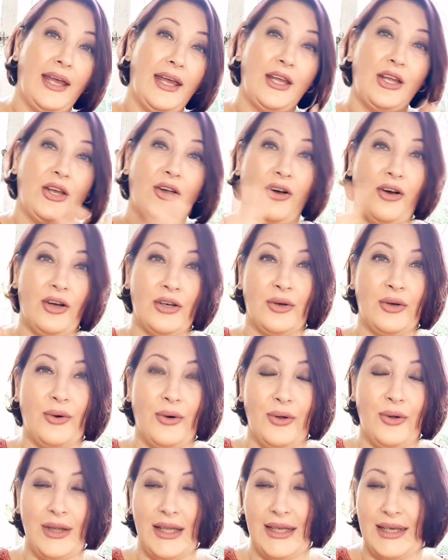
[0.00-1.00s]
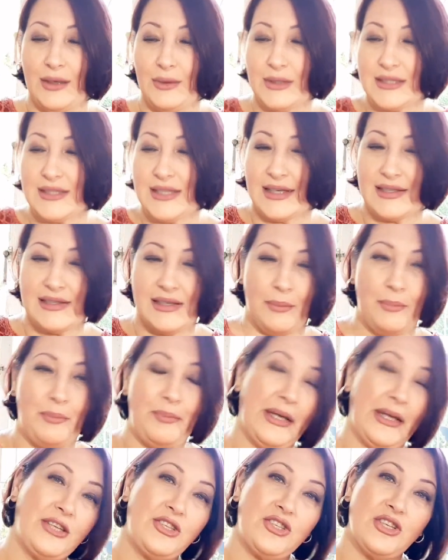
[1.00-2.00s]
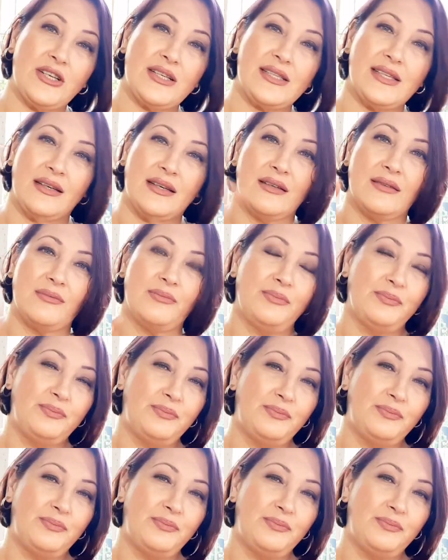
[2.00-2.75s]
yarn haul, and I will take some pictures and